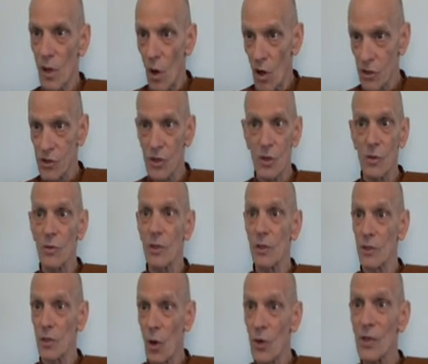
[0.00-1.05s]
also
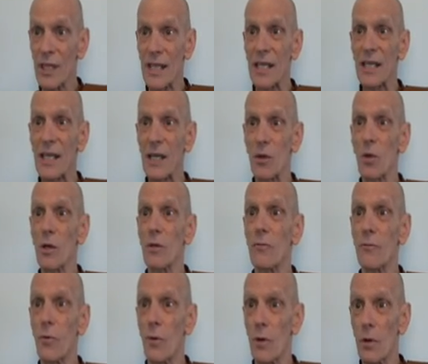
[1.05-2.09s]
or totally in order
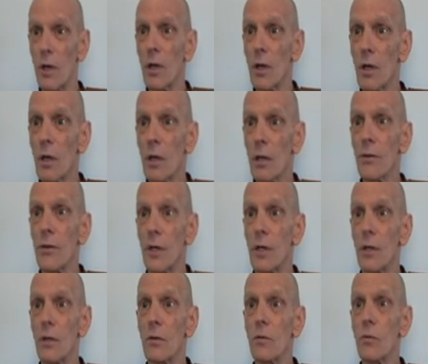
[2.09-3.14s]
for
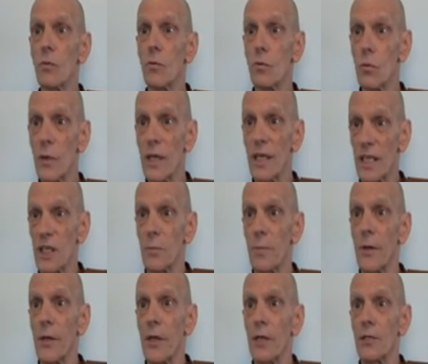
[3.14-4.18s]
the real
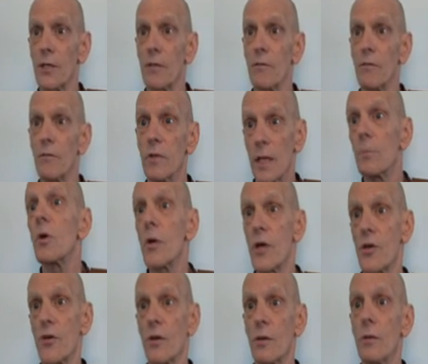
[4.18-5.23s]
experience of
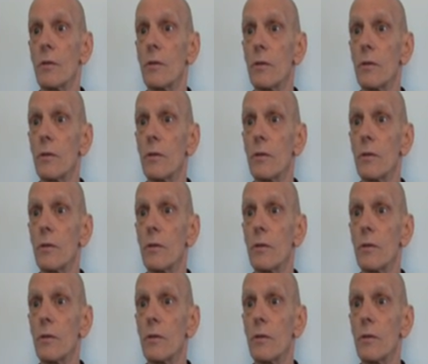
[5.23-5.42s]
liberation.